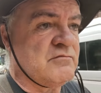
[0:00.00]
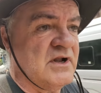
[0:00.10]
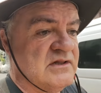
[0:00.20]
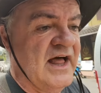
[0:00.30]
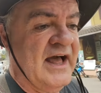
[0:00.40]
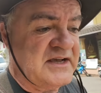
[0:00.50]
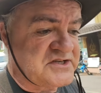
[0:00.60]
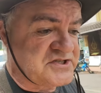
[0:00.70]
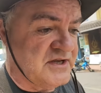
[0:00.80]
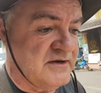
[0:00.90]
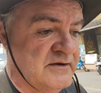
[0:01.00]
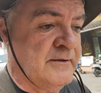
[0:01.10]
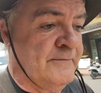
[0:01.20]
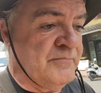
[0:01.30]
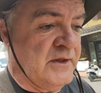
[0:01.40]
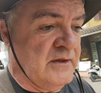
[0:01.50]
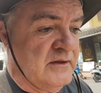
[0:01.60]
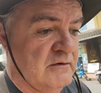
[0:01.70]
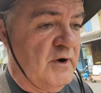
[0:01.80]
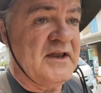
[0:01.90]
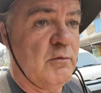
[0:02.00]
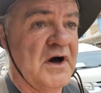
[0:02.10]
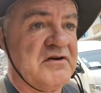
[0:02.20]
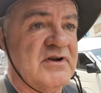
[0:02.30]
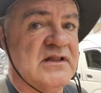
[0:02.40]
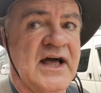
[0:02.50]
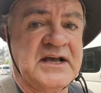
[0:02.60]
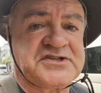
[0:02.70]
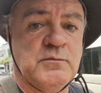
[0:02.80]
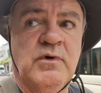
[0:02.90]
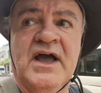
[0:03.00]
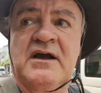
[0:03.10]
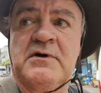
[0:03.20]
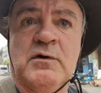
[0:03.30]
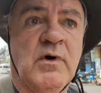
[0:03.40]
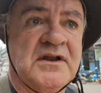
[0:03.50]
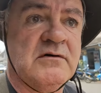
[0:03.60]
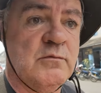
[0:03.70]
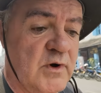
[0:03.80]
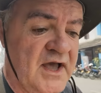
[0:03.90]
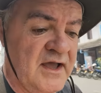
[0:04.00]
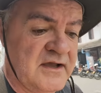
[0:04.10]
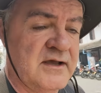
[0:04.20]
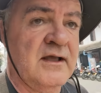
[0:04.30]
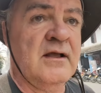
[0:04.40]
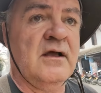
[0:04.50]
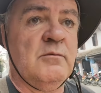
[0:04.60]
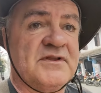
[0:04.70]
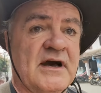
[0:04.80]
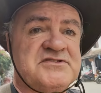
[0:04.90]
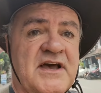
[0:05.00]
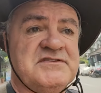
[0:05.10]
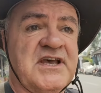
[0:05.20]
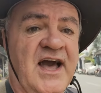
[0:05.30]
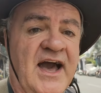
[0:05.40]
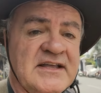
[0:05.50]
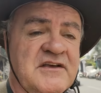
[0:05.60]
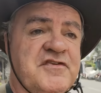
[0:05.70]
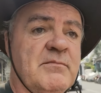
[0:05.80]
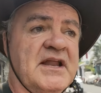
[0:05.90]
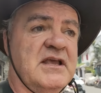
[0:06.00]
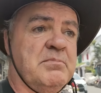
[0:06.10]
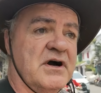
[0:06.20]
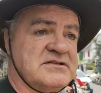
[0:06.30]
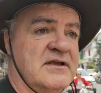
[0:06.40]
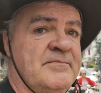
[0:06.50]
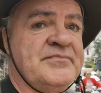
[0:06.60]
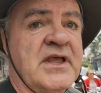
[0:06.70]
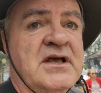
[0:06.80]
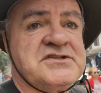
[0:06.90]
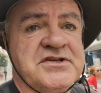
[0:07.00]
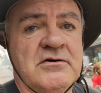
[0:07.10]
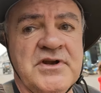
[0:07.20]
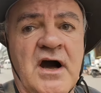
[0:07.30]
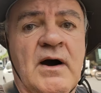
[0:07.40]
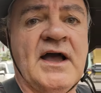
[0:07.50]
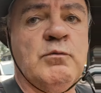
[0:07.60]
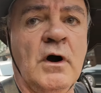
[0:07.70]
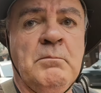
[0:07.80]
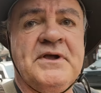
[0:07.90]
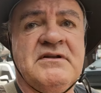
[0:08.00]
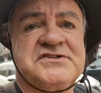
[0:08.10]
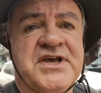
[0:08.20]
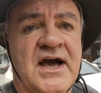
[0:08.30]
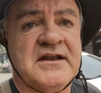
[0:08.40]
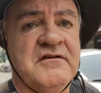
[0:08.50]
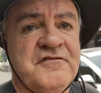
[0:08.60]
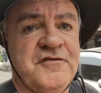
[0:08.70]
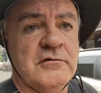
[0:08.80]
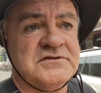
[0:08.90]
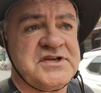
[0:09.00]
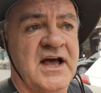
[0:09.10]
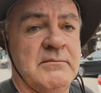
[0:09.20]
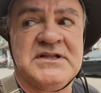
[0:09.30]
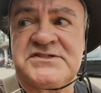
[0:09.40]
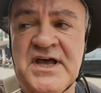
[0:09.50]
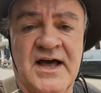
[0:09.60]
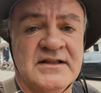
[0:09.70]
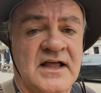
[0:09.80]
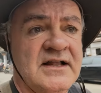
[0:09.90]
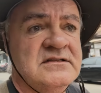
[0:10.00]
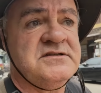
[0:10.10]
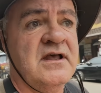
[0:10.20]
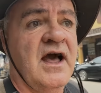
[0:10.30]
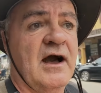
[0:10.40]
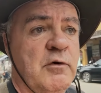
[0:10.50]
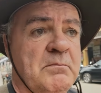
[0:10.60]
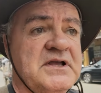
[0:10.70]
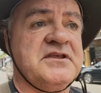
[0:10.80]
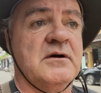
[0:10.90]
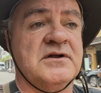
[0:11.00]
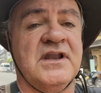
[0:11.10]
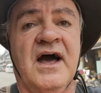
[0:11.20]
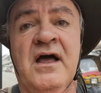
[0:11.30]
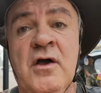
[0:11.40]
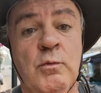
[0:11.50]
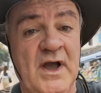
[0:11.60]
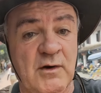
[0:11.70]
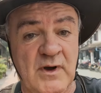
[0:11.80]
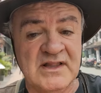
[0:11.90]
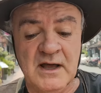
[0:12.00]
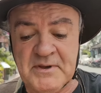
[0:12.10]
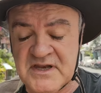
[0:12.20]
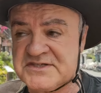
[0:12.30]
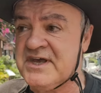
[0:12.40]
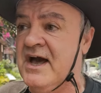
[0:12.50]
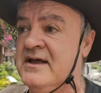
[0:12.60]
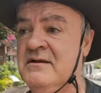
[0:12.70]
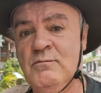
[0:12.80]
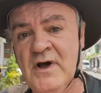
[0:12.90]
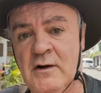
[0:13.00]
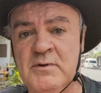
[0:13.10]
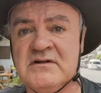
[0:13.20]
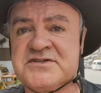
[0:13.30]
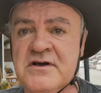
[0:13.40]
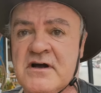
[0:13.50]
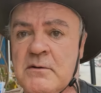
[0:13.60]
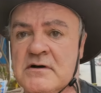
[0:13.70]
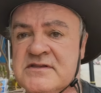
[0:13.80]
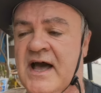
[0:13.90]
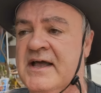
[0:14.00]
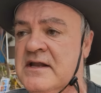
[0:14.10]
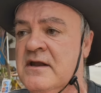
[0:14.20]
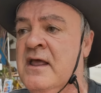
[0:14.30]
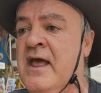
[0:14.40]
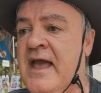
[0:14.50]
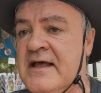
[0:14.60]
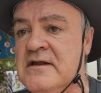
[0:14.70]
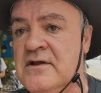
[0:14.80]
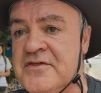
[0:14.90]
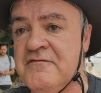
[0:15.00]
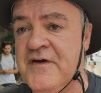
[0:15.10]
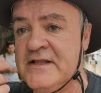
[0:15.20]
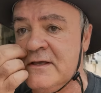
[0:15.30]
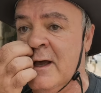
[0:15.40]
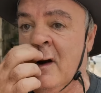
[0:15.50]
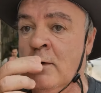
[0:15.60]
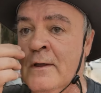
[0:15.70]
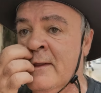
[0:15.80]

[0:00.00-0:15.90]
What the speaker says: relax, and when I want to relax, and work when I want to work, without having to hide it from anybody. So no, I won't be retiring full time in Thailand. I won't be doing that. Where will I be retiring? Well, we'll talk about that in another video.